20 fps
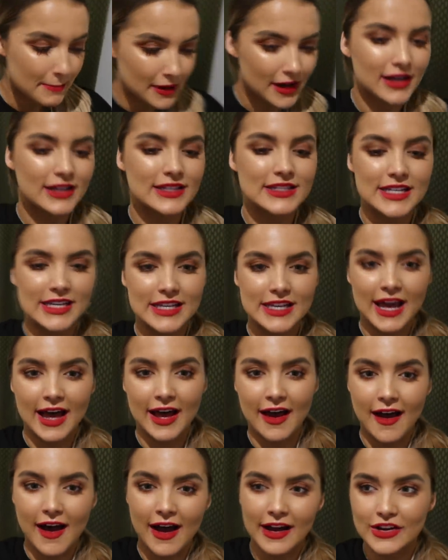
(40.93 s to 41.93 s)
But
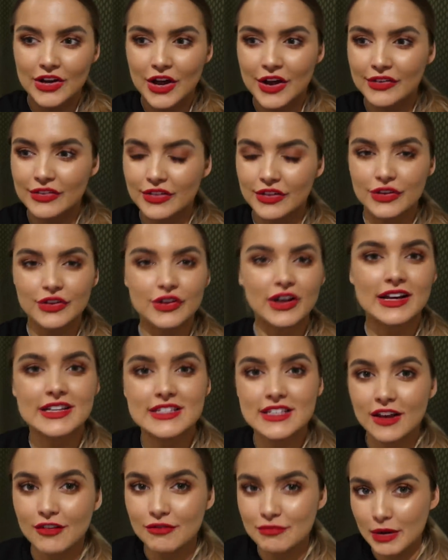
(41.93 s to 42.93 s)
yeah, I know that you
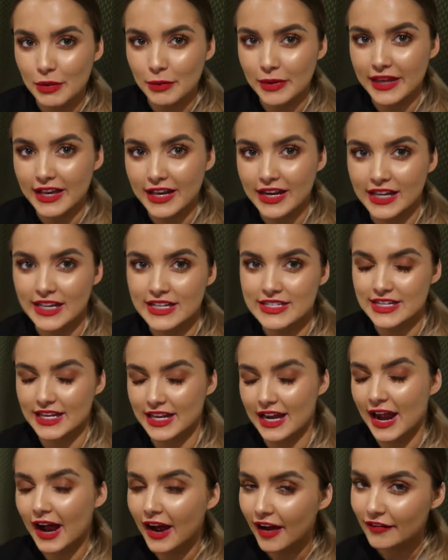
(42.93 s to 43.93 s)
guys love my weeklies
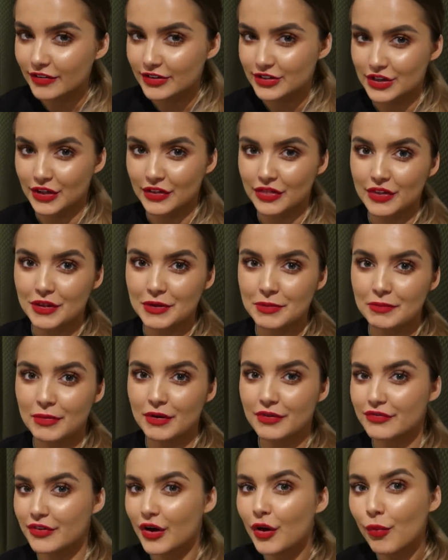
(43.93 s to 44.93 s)
and I haven't done
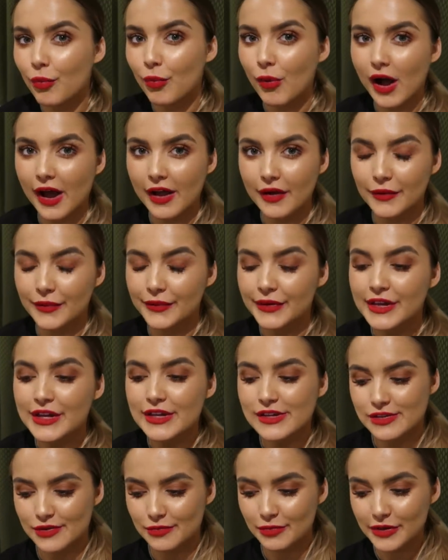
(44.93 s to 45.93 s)
them for a while,
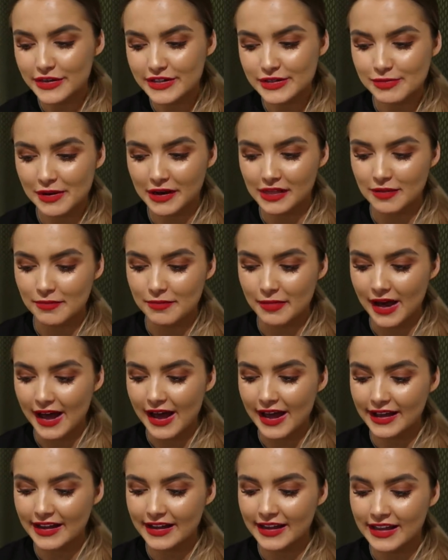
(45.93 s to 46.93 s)
so I wanted to bring them
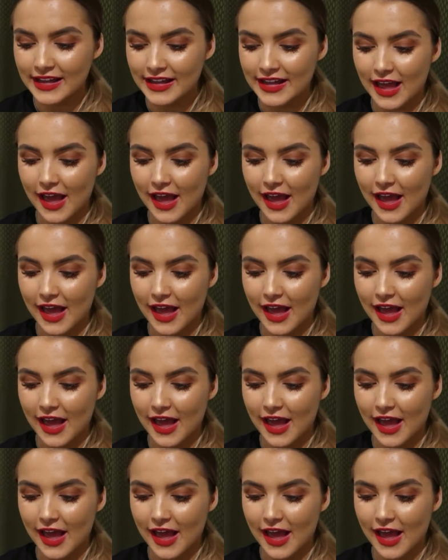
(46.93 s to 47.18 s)
back.